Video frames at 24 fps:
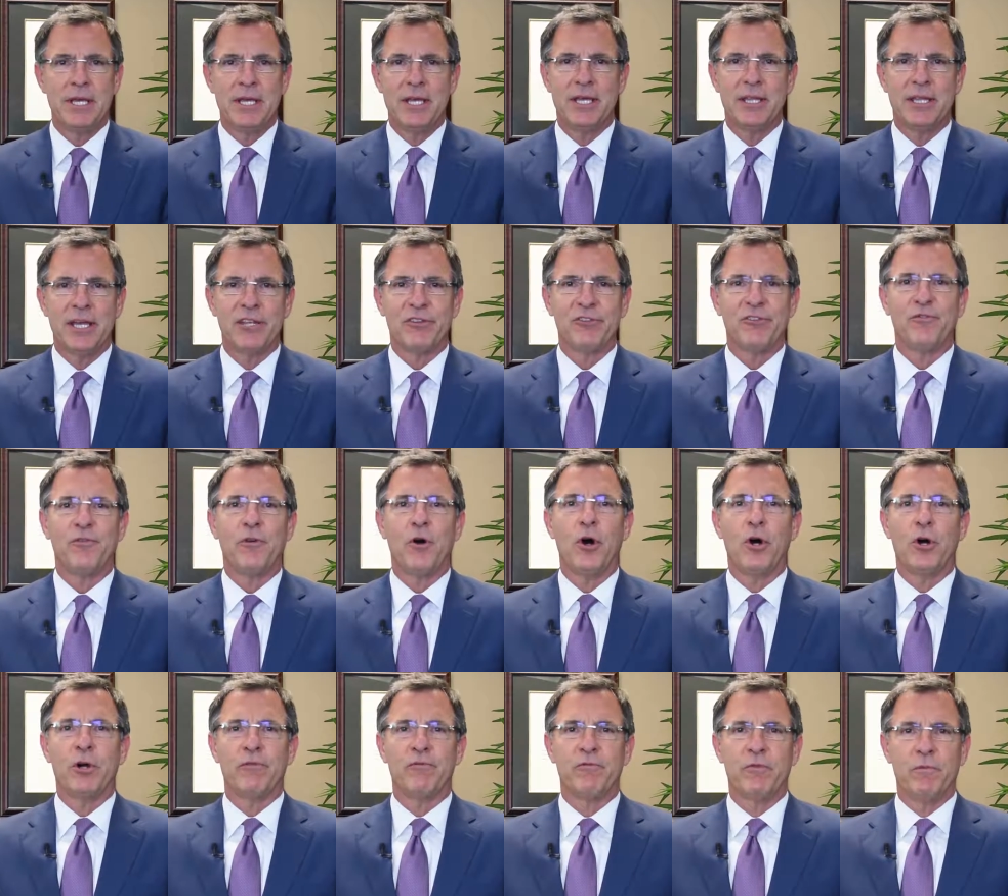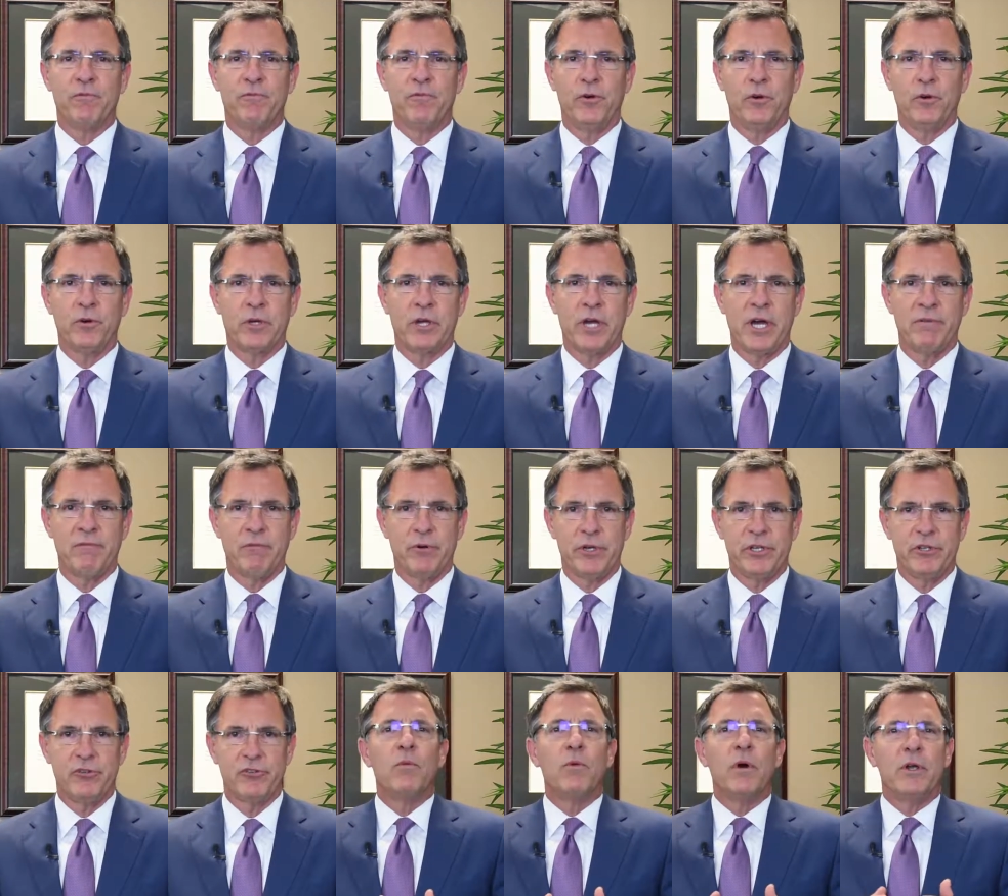and that's far from full
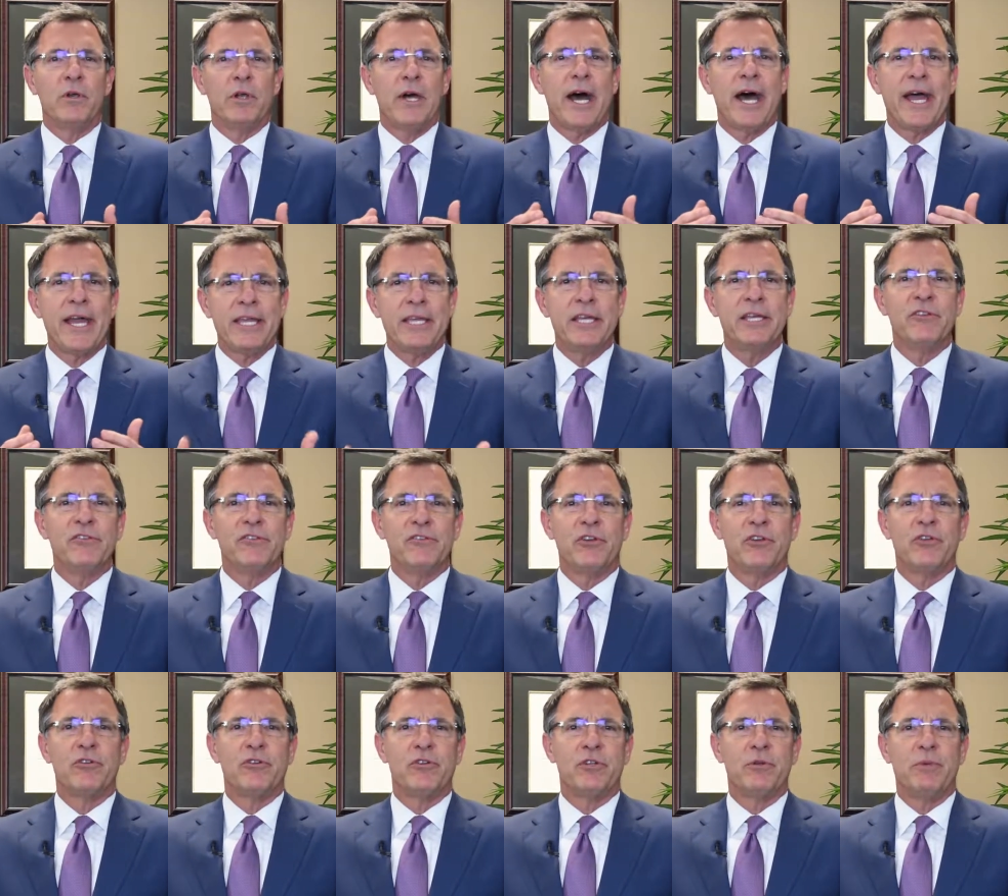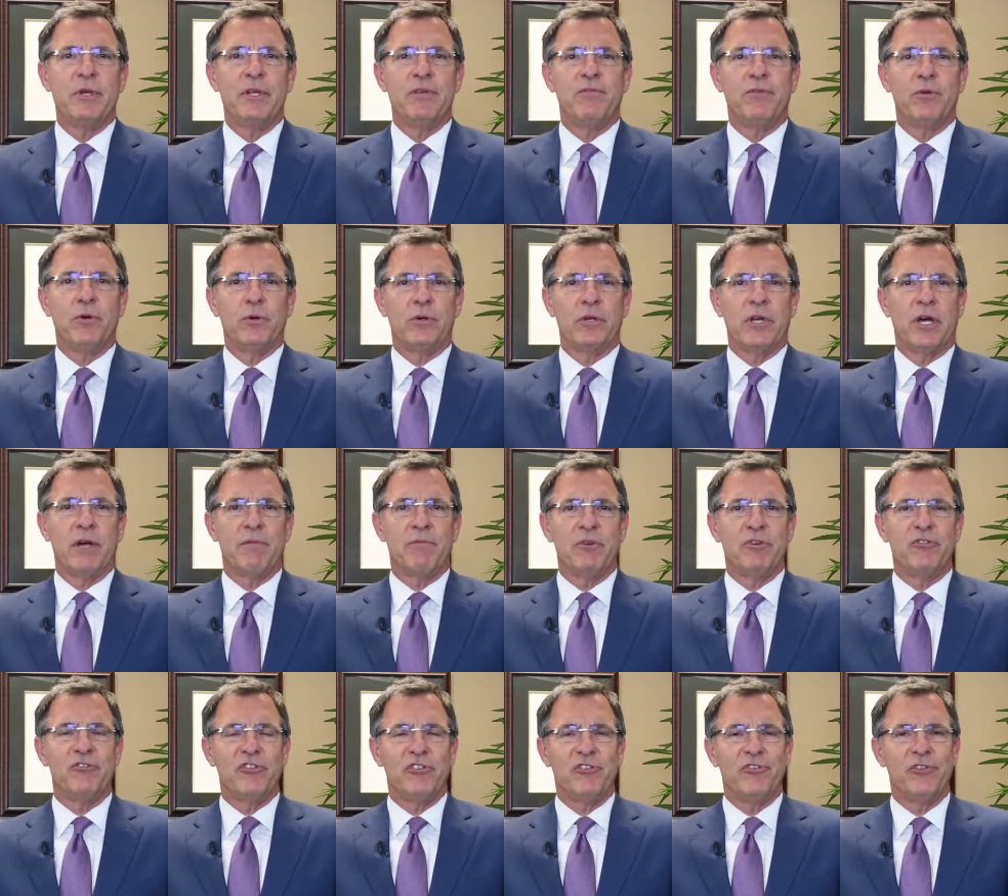coverage. What I consider to be full
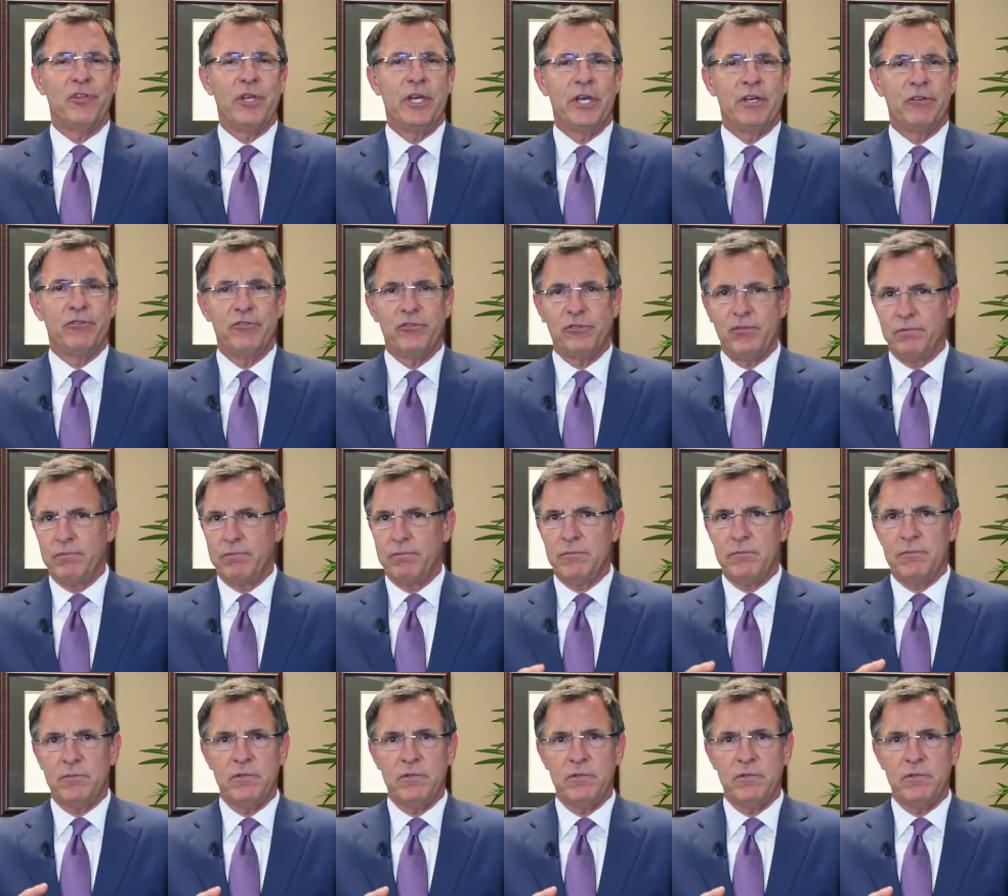coverage is this.